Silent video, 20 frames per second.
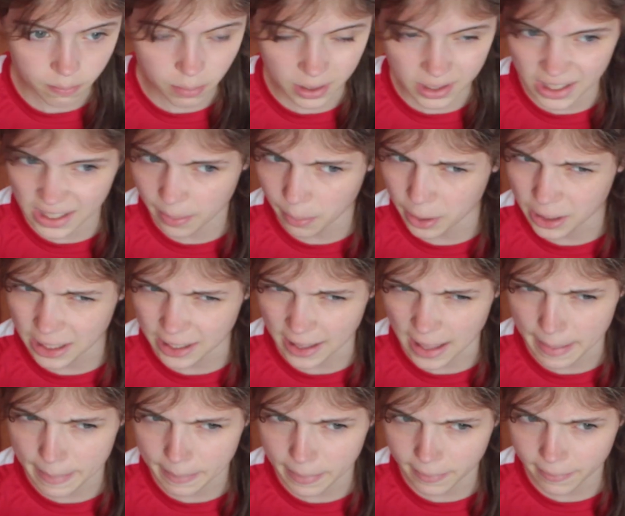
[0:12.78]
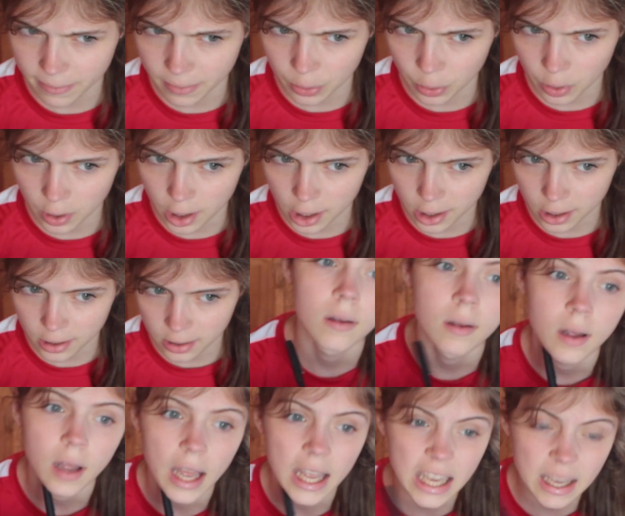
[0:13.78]
but someone did that before.
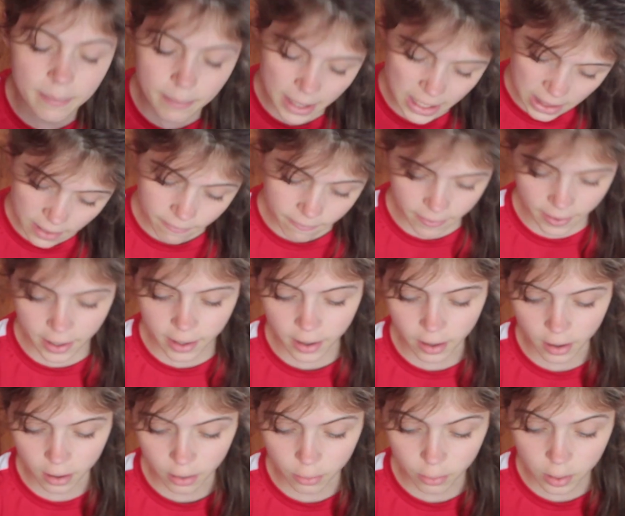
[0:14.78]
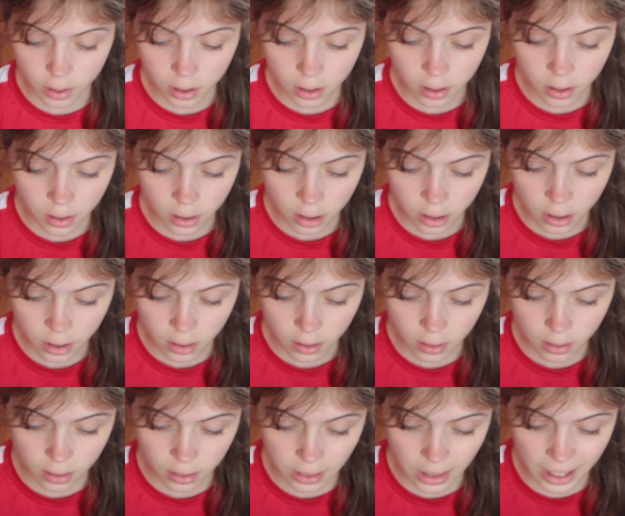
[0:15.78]
I can make the video
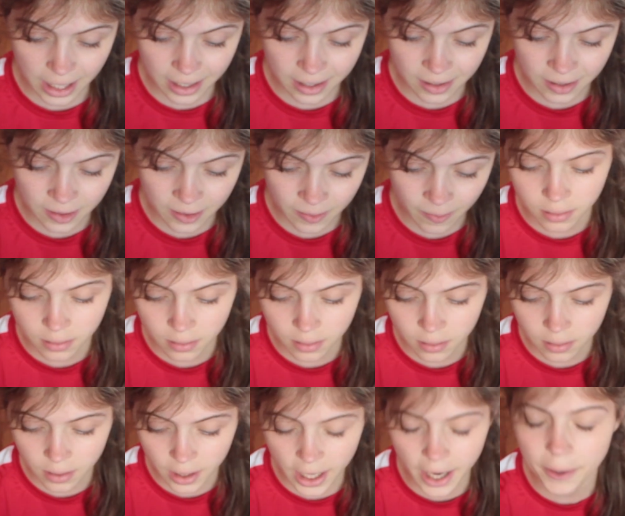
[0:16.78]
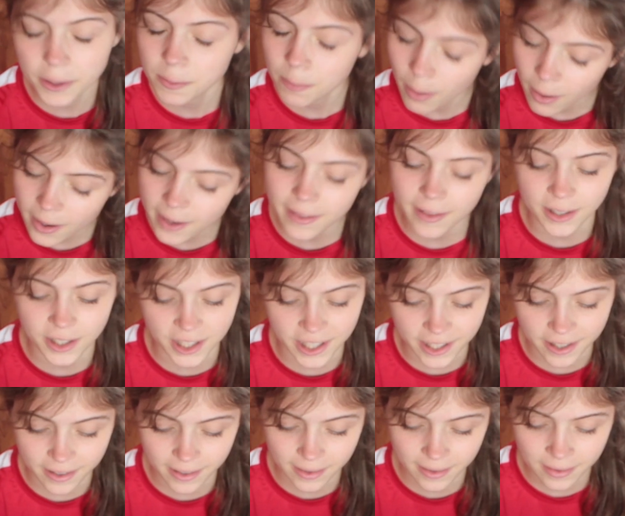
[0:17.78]
like I was part of the
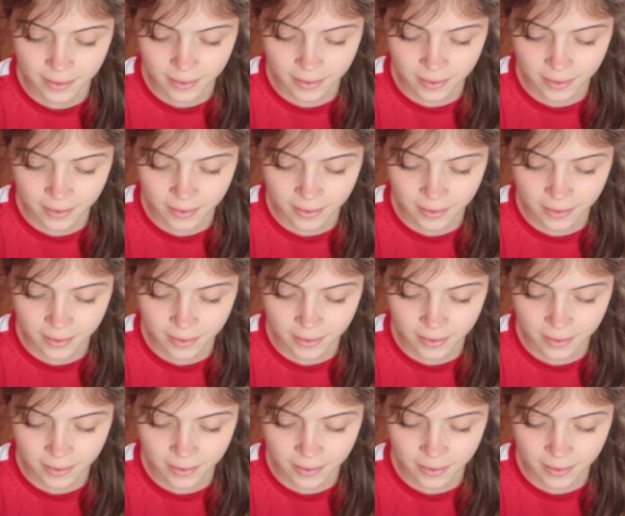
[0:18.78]
channel.